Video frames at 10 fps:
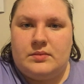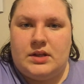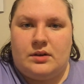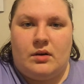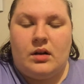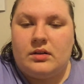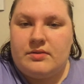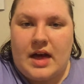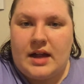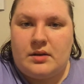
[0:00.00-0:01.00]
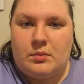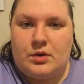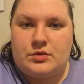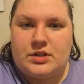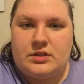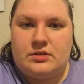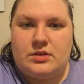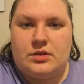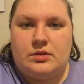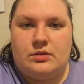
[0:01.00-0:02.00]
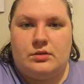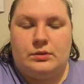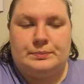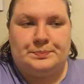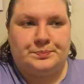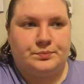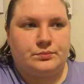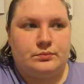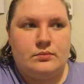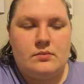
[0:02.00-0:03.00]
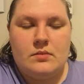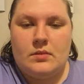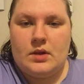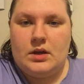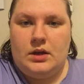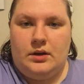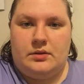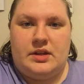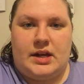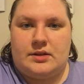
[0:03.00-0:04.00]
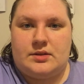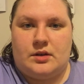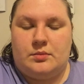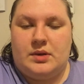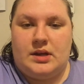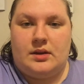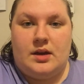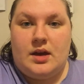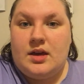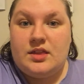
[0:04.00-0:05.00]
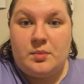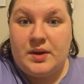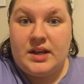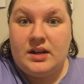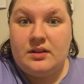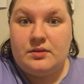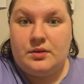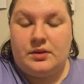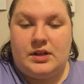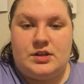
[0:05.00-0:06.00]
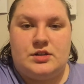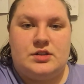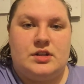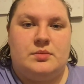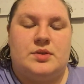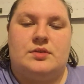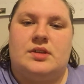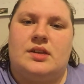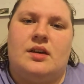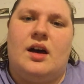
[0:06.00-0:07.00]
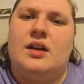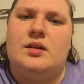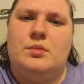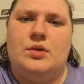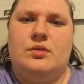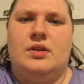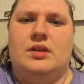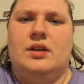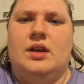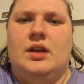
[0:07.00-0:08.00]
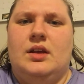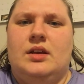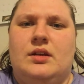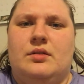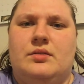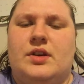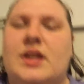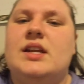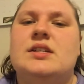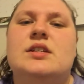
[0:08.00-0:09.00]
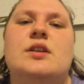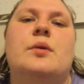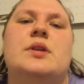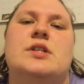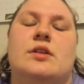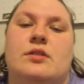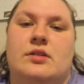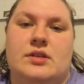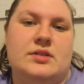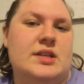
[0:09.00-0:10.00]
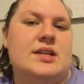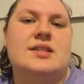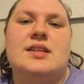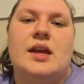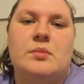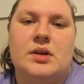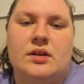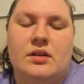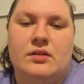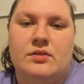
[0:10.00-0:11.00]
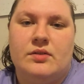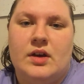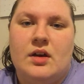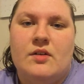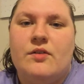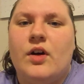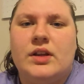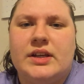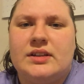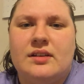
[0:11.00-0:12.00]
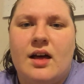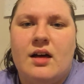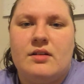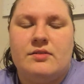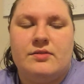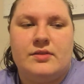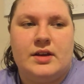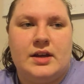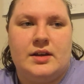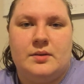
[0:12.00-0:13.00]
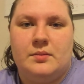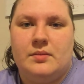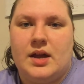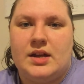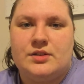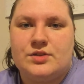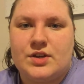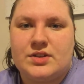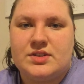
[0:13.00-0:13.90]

you know, all of that emotion to, you know, the next song being the beginning of the relationship. So it's like the honeymoon, and, you know, they're getting to know each other and there's the excitement of falling in love. And it's